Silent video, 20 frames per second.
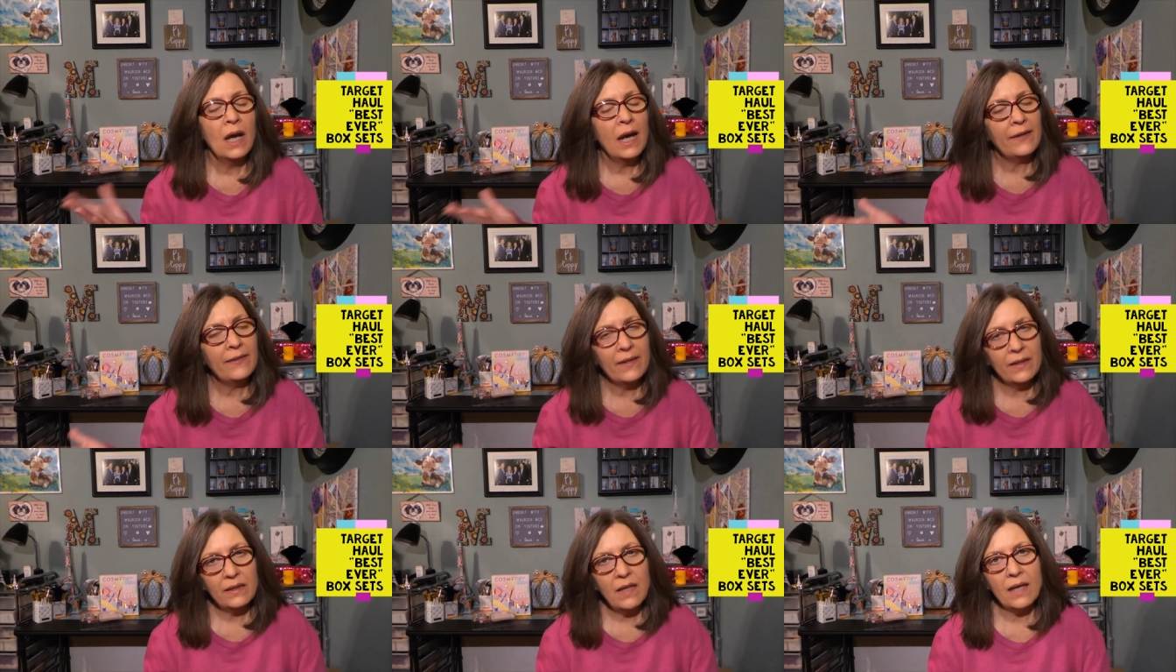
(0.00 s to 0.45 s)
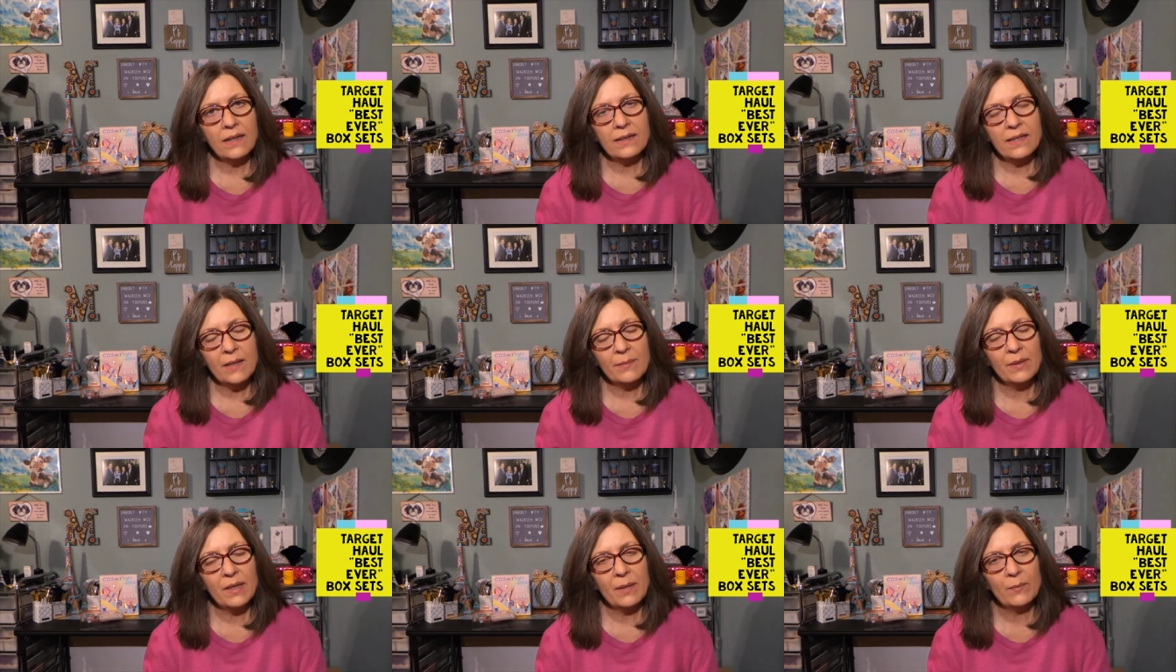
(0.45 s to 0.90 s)
And then a lot,
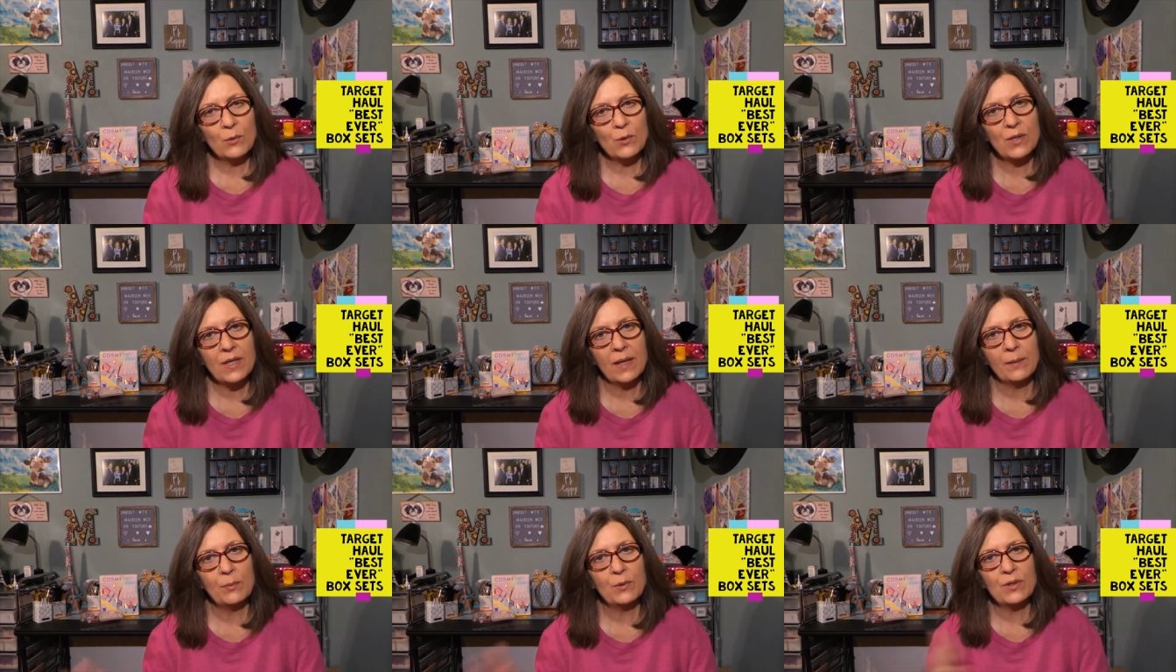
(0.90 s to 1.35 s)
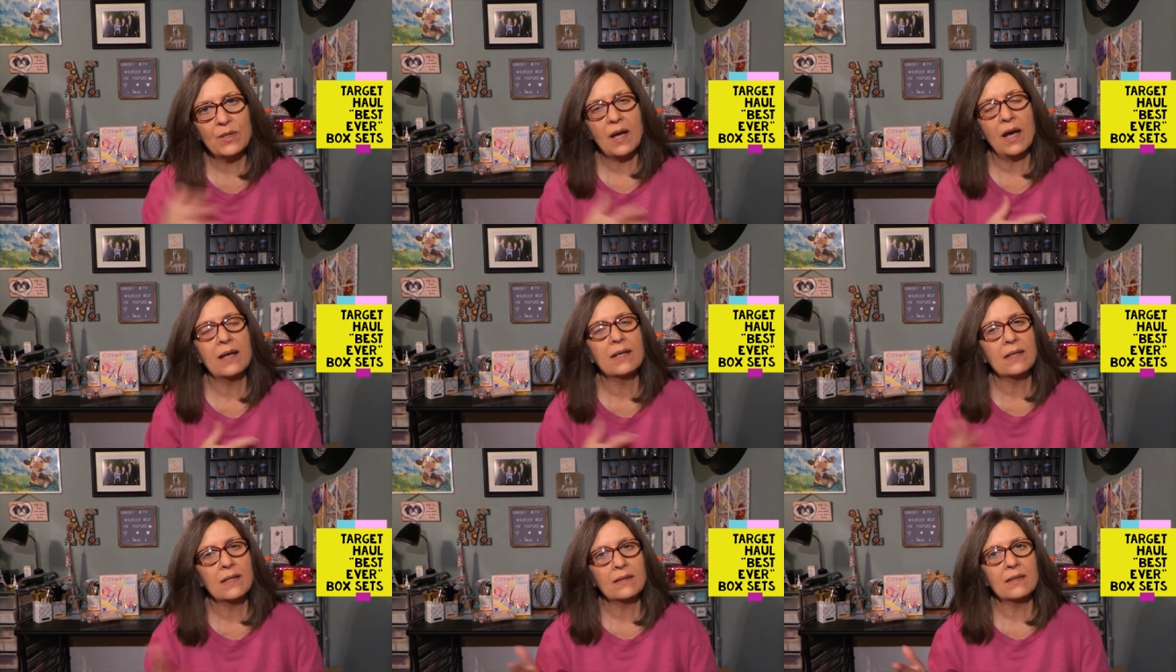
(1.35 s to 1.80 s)
some of them were sample
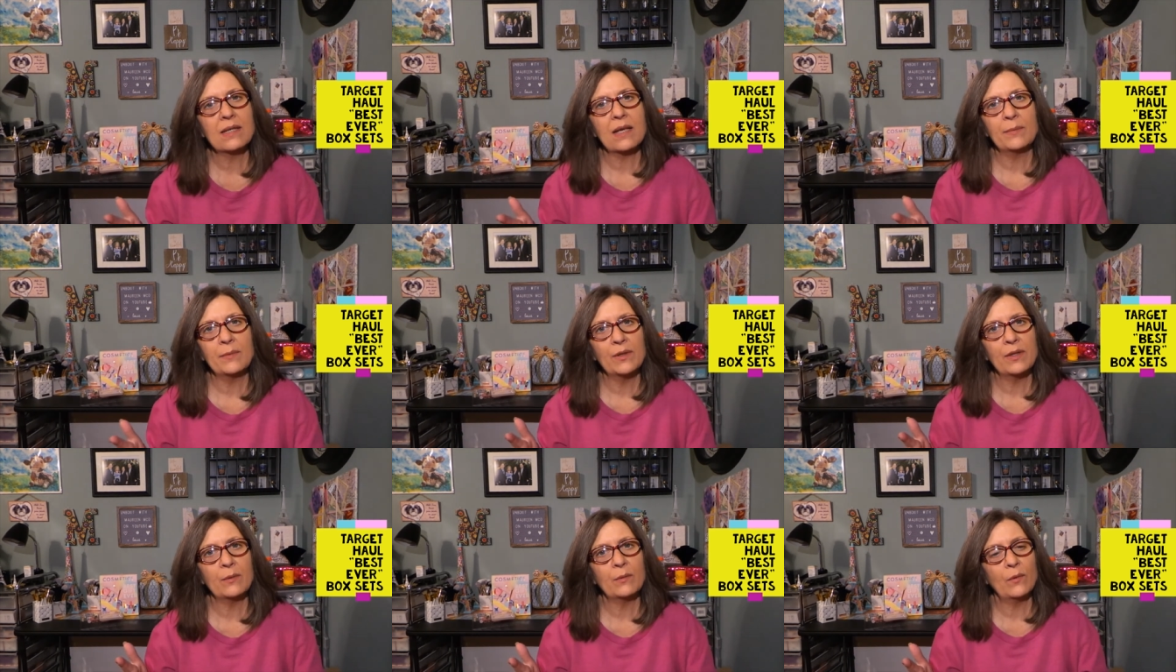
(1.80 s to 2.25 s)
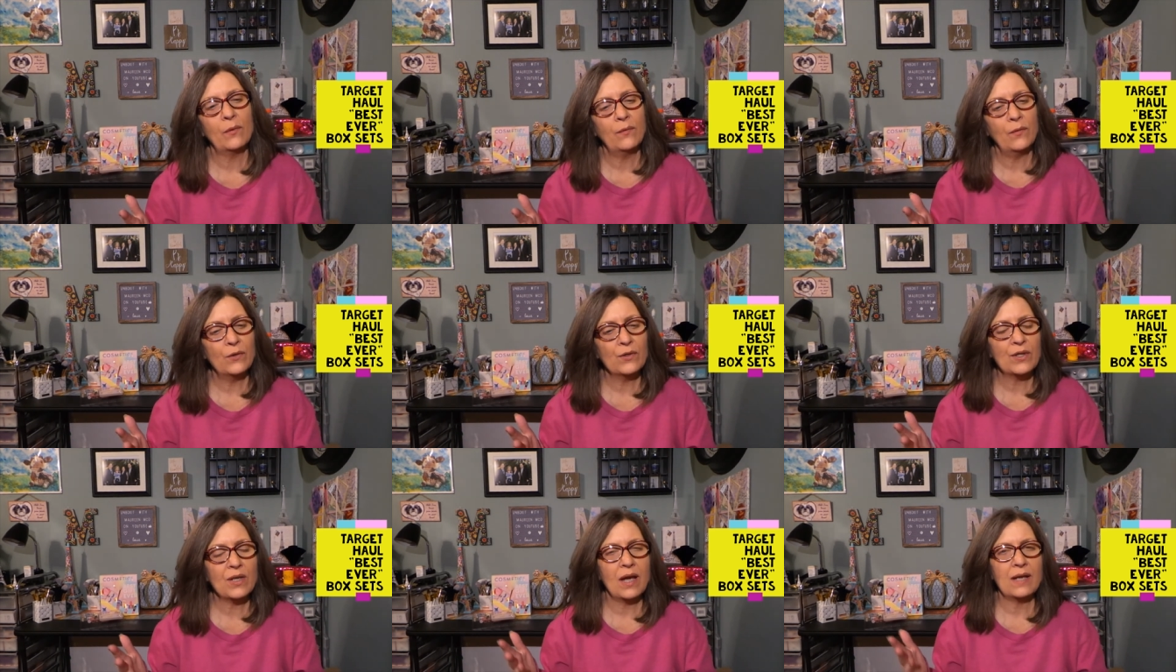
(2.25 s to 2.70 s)
size, and some of them were
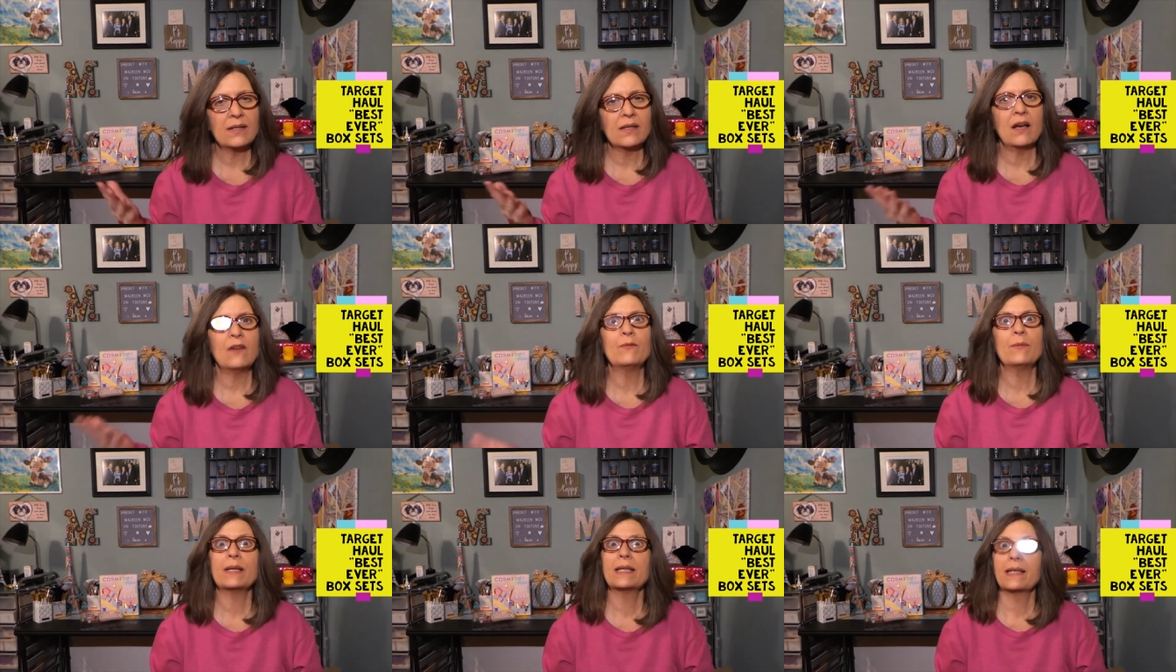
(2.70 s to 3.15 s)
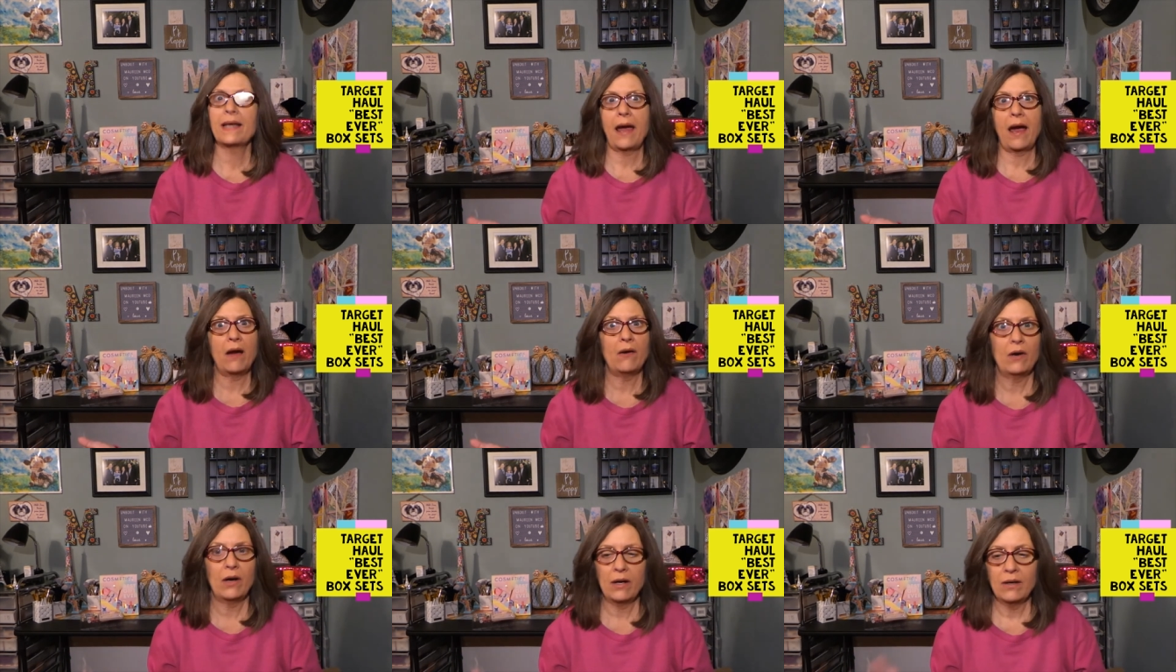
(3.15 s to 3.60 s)
full size of
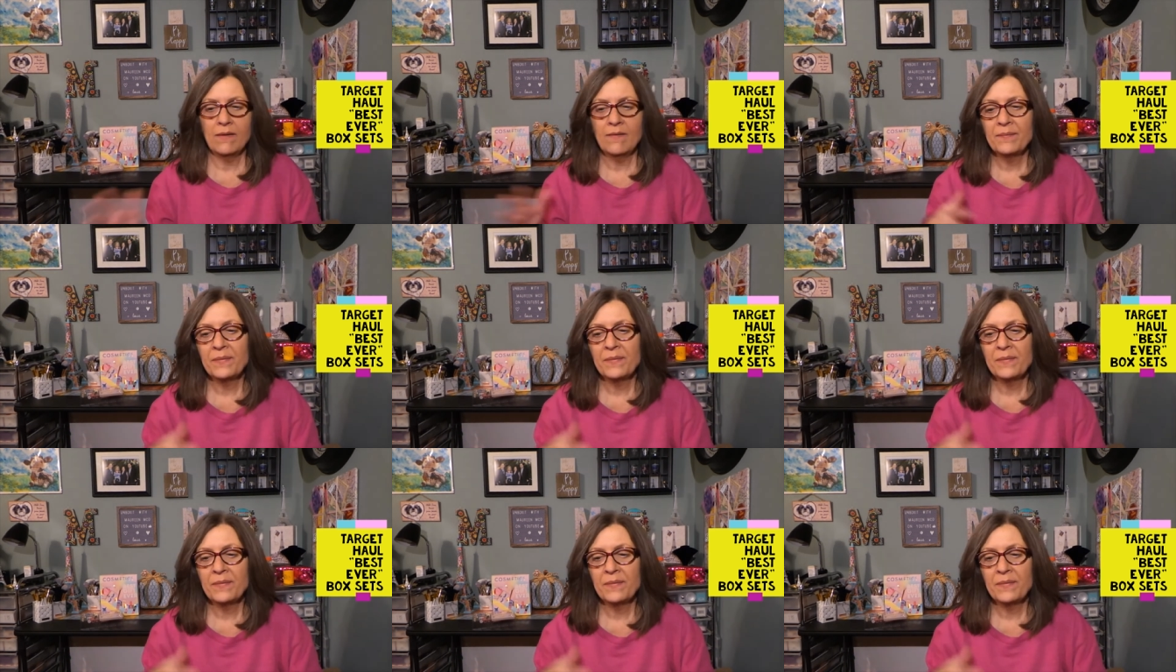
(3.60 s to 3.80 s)
mascara.